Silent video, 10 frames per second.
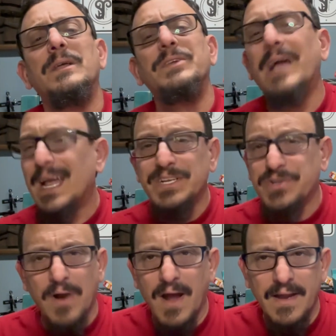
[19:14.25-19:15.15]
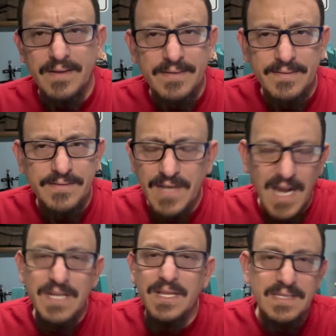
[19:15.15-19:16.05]
you got to try. You
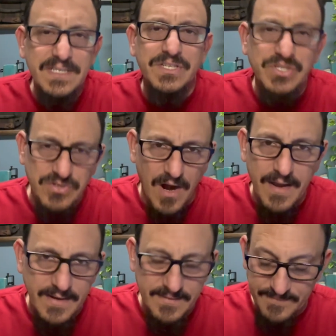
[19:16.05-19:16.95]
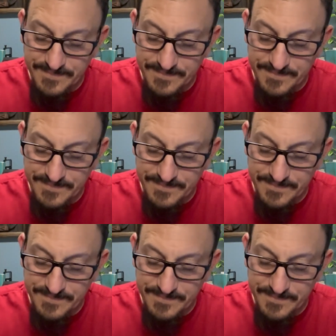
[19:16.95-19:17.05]
got to at least try it.